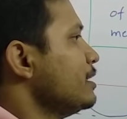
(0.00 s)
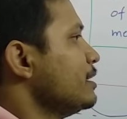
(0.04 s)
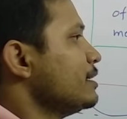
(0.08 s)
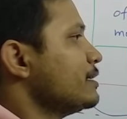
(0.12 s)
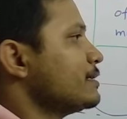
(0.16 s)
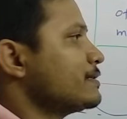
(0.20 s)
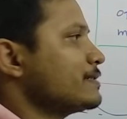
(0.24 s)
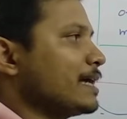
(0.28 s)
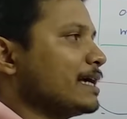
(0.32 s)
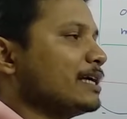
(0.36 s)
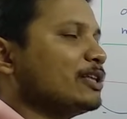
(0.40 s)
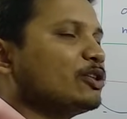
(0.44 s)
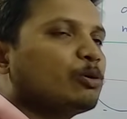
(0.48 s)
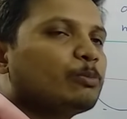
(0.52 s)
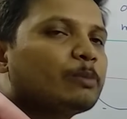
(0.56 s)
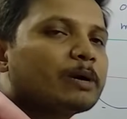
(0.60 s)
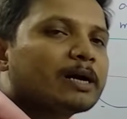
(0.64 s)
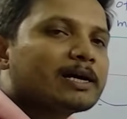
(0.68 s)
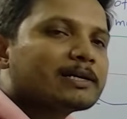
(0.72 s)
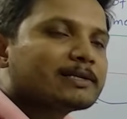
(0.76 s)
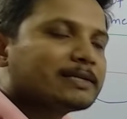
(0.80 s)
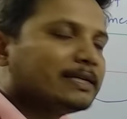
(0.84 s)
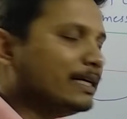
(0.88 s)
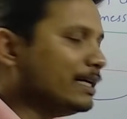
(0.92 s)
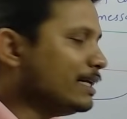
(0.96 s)
sine
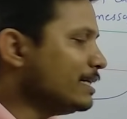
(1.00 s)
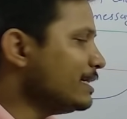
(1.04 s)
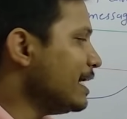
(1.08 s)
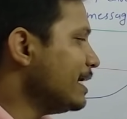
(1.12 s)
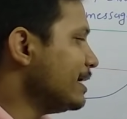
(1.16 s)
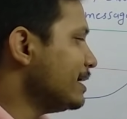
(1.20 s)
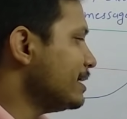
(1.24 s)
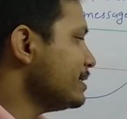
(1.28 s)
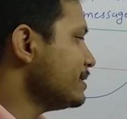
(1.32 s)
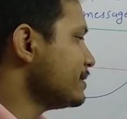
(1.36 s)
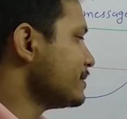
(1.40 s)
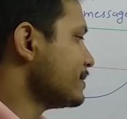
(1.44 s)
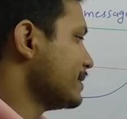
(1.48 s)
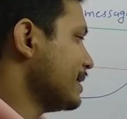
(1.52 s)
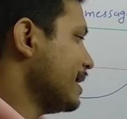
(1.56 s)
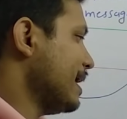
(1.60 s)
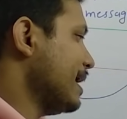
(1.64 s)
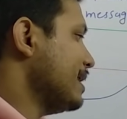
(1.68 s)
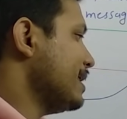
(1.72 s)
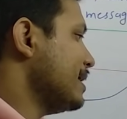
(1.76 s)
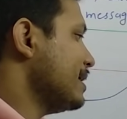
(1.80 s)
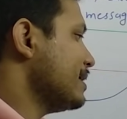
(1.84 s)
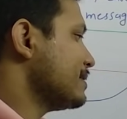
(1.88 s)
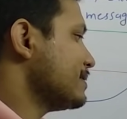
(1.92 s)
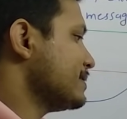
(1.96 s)
omega ct that is
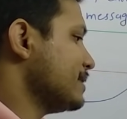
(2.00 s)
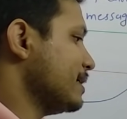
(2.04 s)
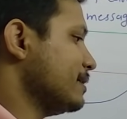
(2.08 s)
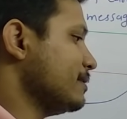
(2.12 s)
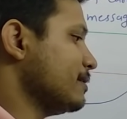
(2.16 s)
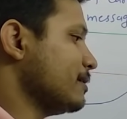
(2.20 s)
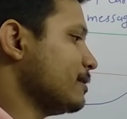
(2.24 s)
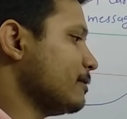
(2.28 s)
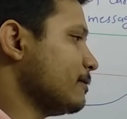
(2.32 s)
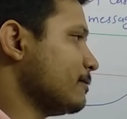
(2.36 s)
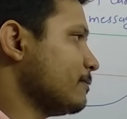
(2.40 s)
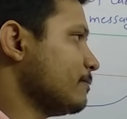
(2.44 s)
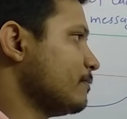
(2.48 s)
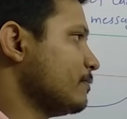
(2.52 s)
carrier signal.